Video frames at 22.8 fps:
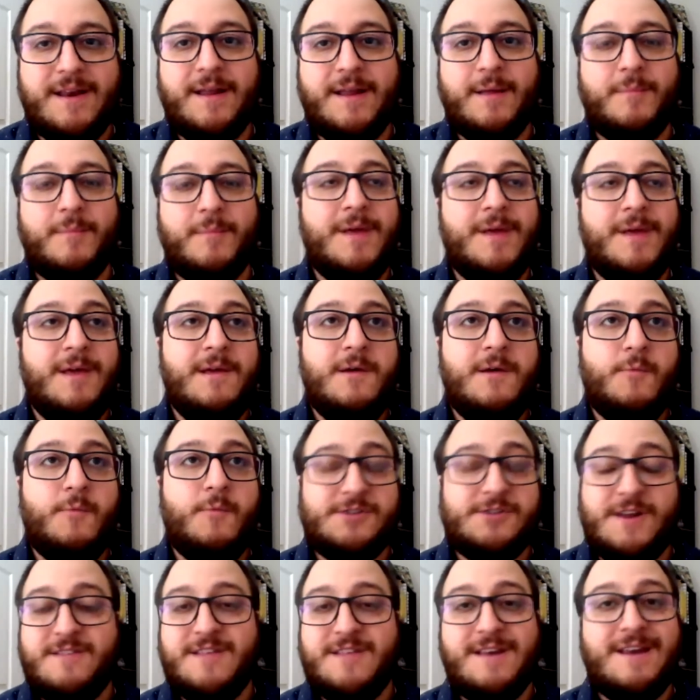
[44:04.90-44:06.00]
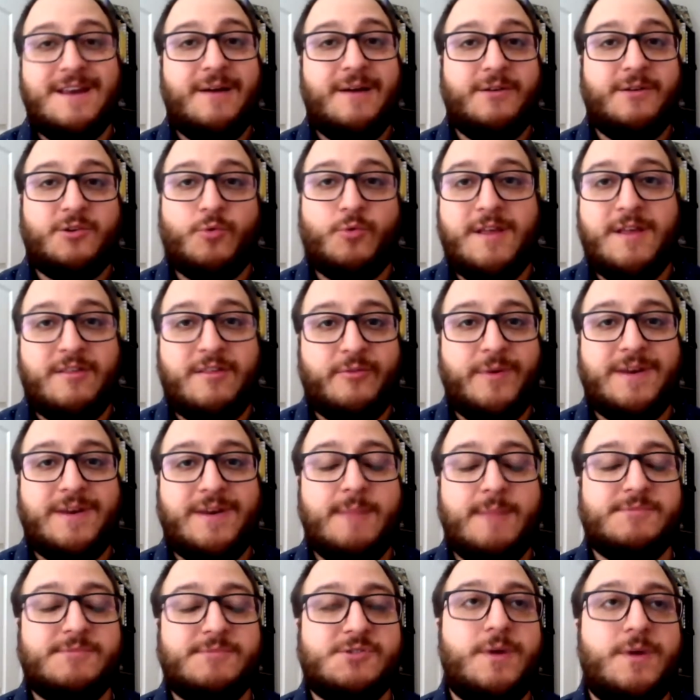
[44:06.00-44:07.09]
um, which I send out twice, three
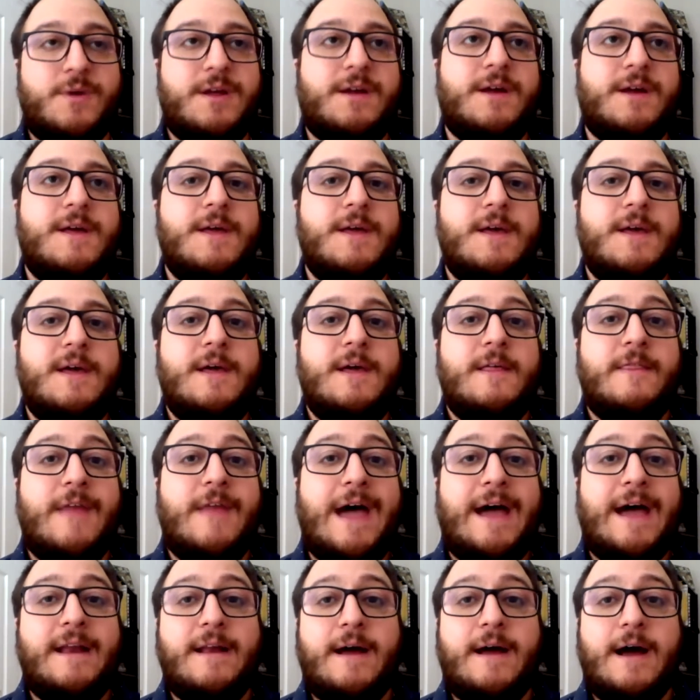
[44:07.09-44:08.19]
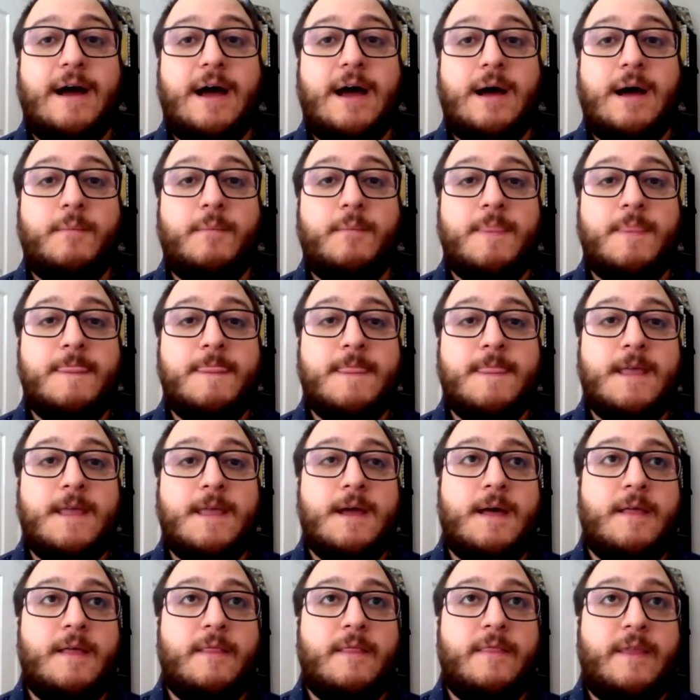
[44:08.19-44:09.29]
times a week. That um,
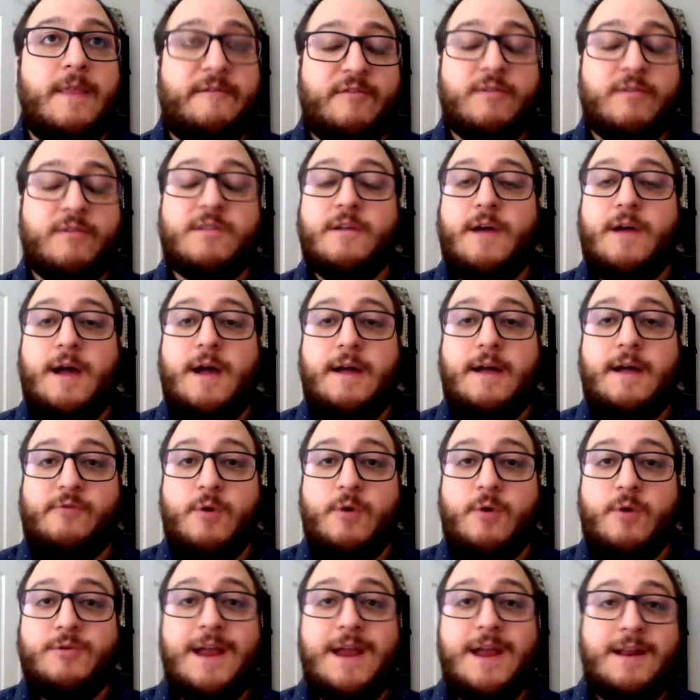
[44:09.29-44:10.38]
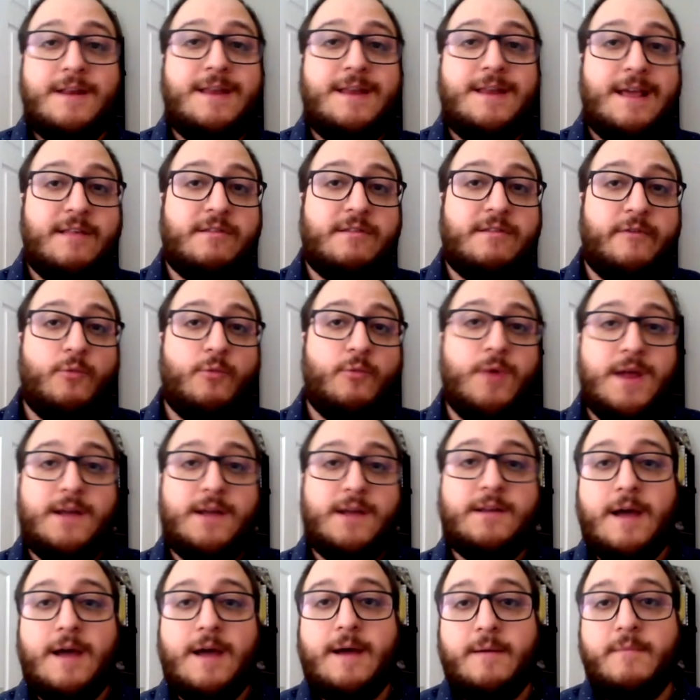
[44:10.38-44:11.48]
that first I've rotated days of the week
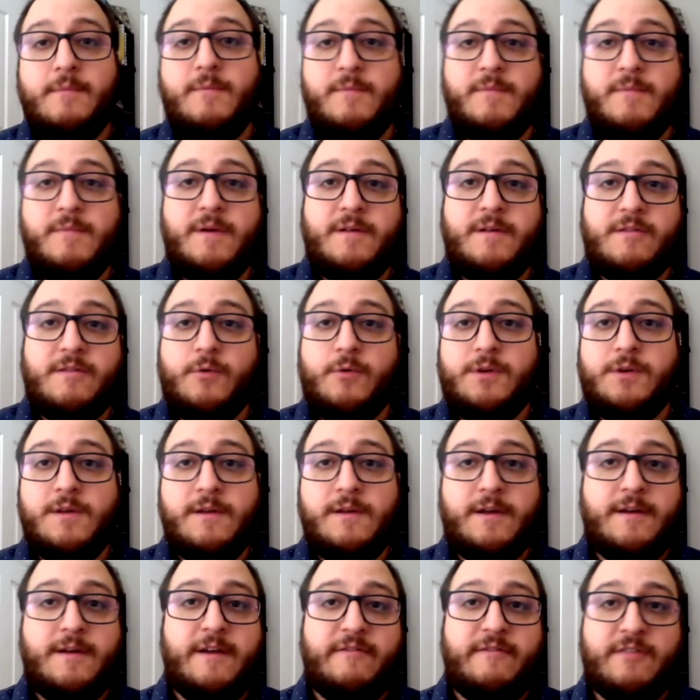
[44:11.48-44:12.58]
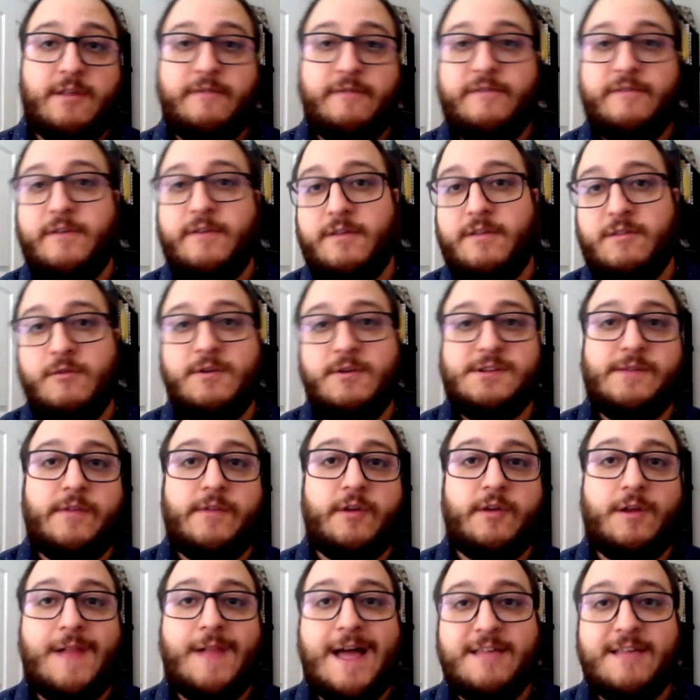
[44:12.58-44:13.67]
to so it gives if students have
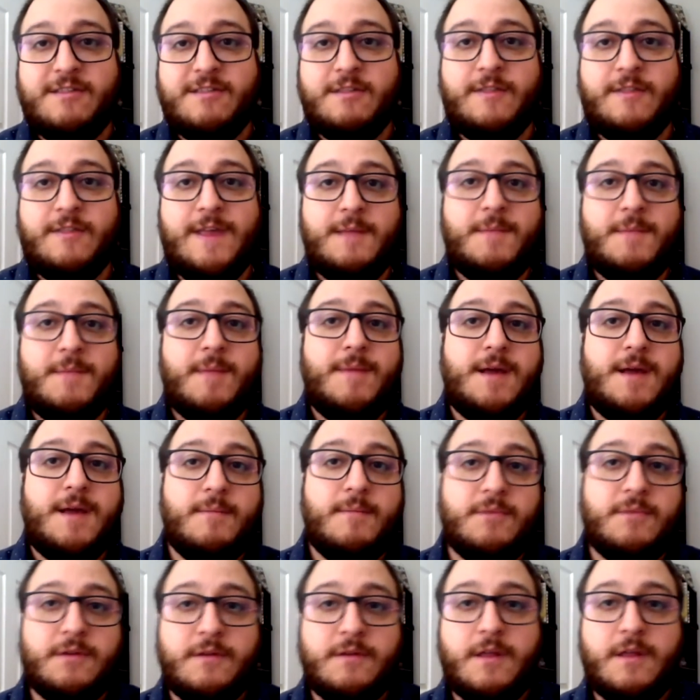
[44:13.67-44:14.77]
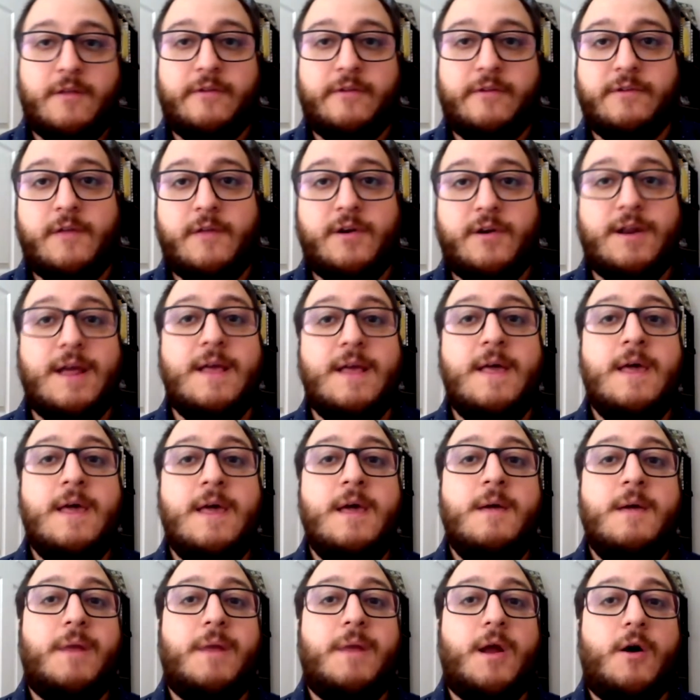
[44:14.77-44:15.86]
other classes they can maybe come to another another day.
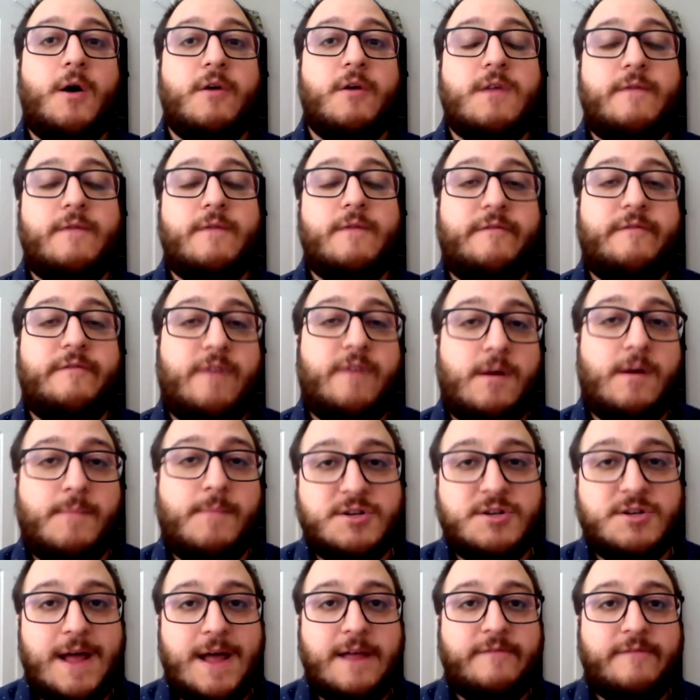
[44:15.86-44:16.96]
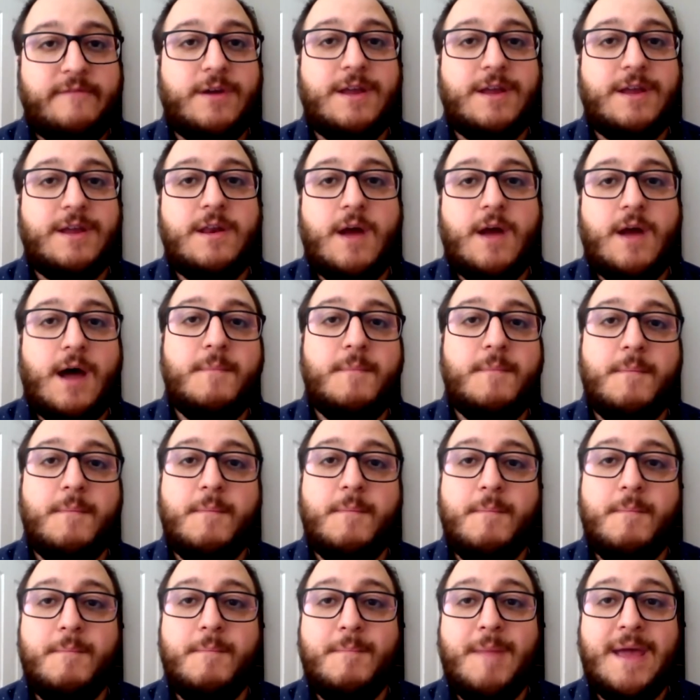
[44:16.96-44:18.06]
But I also have the verbiage that if you cannot
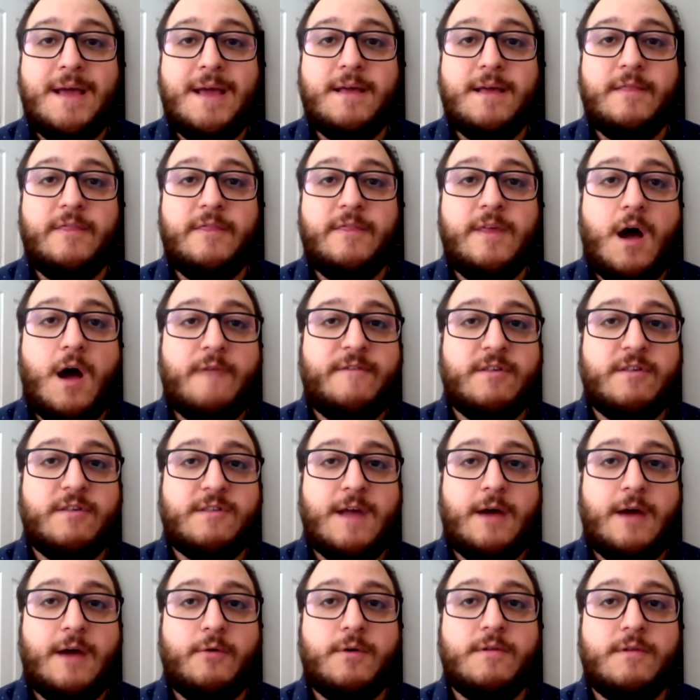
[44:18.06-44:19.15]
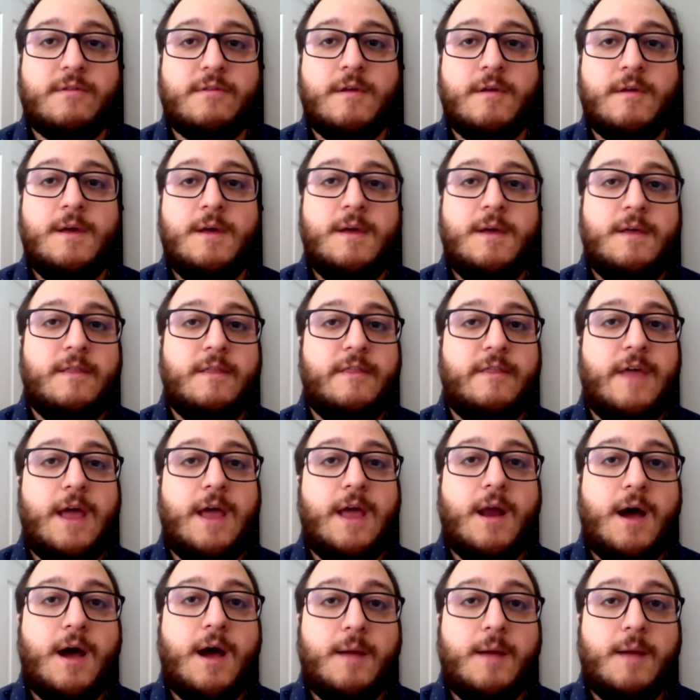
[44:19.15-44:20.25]
make the office hours,
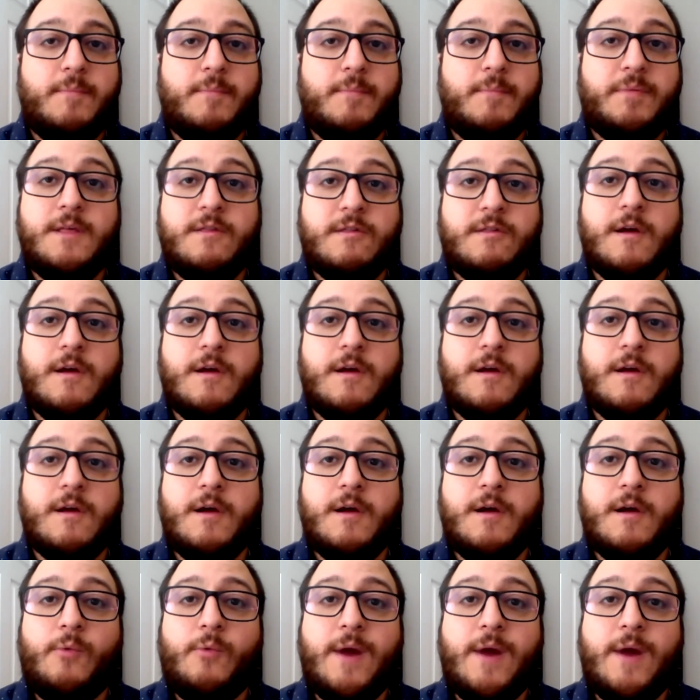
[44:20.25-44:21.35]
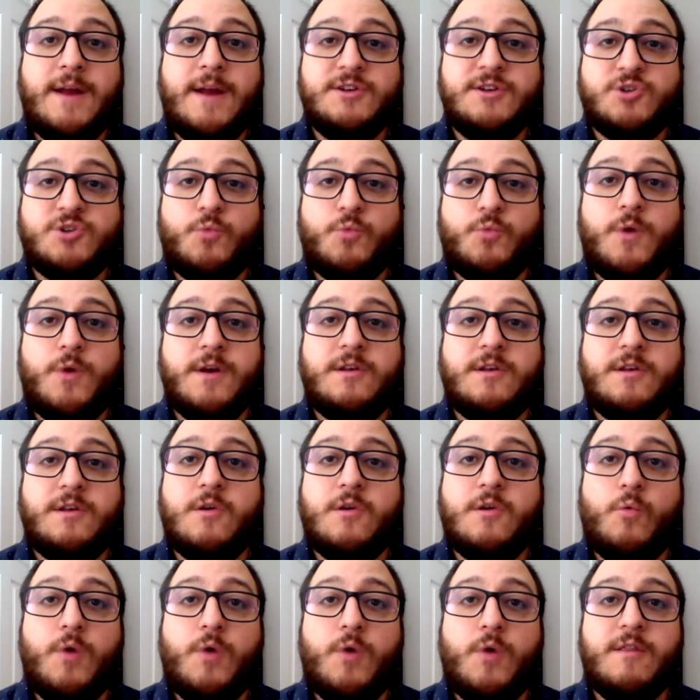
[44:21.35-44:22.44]
then uh, please arrange a one-to-one Zoom
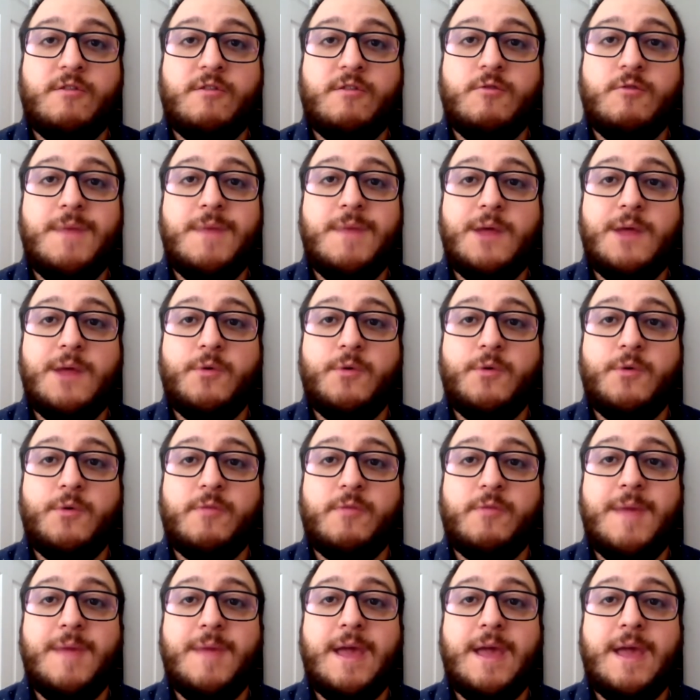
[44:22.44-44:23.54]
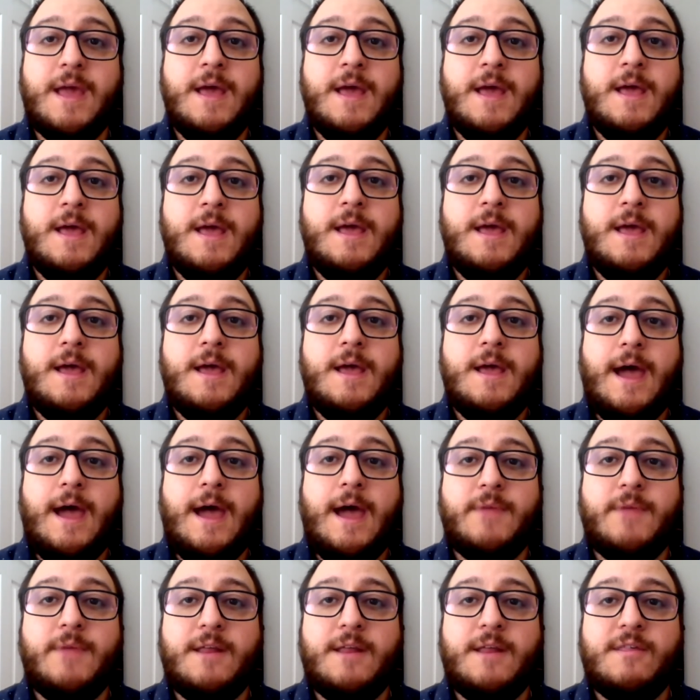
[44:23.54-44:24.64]
meeting with me at a time
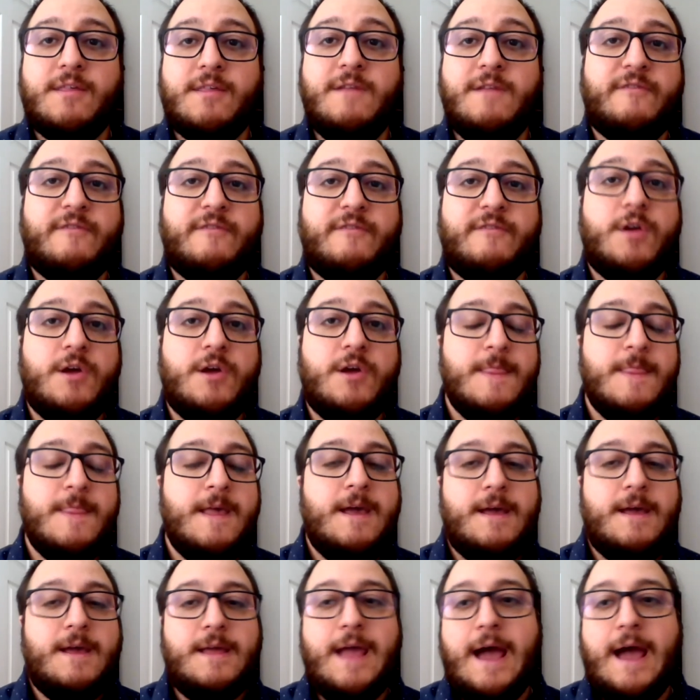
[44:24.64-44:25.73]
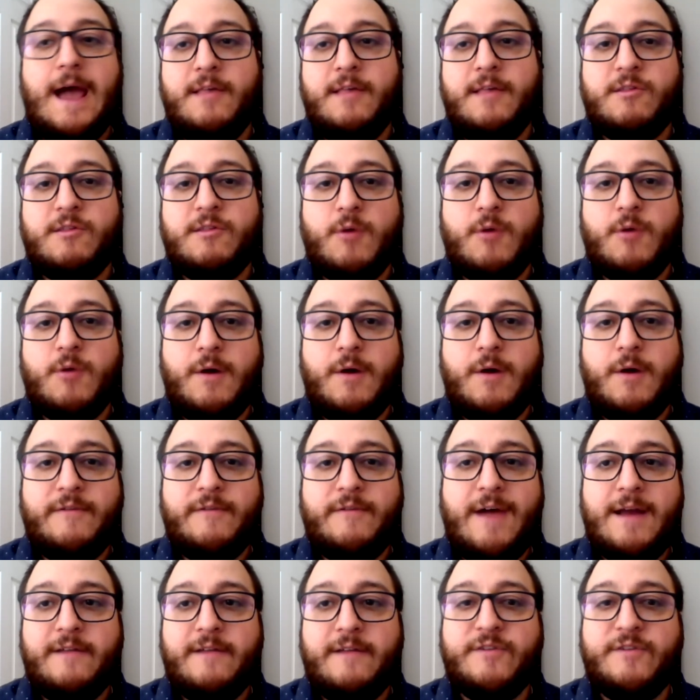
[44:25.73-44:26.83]
convenient for you. Yeah. Mm-hmm. So I've had a few take me
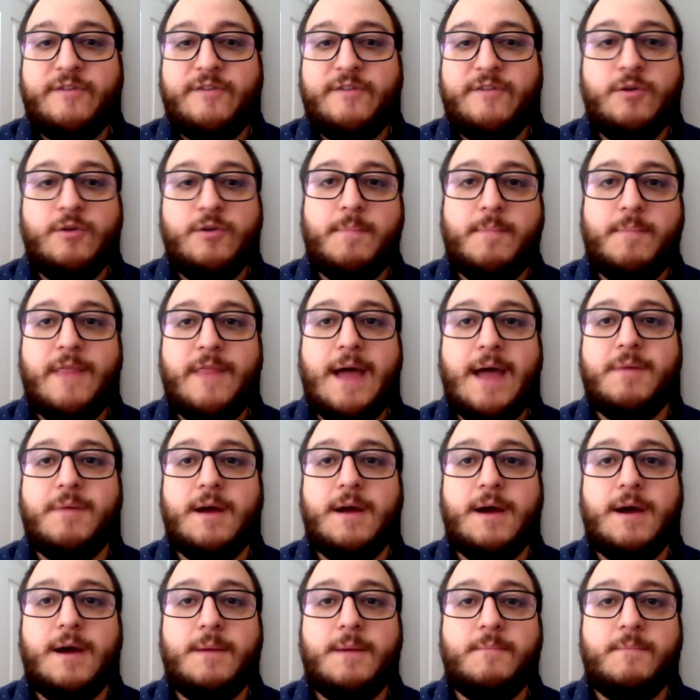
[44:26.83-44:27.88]
up on that, but um,